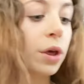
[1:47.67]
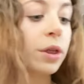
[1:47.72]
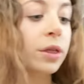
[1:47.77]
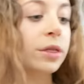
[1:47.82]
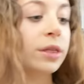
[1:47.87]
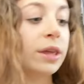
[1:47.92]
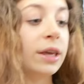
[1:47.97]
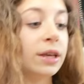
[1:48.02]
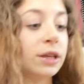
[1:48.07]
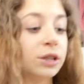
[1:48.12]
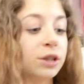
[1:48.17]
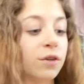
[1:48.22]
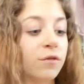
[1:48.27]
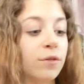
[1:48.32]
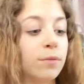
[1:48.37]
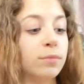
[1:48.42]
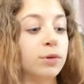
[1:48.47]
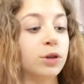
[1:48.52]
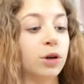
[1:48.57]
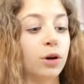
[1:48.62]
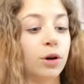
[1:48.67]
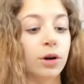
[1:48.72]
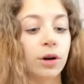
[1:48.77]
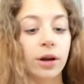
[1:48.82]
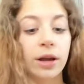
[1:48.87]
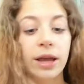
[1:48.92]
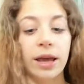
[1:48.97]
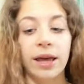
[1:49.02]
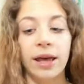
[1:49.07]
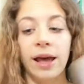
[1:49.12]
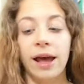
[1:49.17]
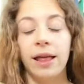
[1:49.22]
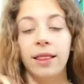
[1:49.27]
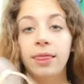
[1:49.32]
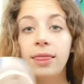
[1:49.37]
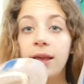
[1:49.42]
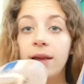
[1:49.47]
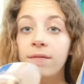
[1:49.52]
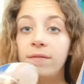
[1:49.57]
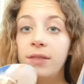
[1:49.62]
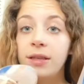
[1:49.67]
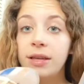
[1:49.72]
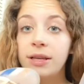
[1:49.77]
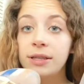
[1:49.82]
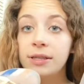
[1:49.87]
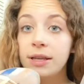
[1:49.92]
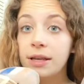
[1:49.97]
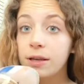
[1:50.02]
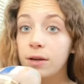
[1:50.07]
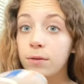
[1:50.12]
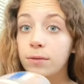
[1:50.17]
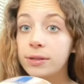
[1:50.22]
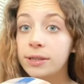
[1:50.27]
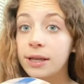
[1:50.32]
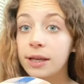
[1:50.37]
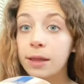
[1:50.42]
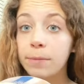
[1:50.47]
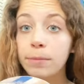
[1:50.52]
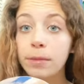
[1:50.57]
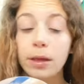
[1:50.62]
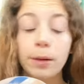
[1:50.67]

These are from Target. I love these. I always take them to the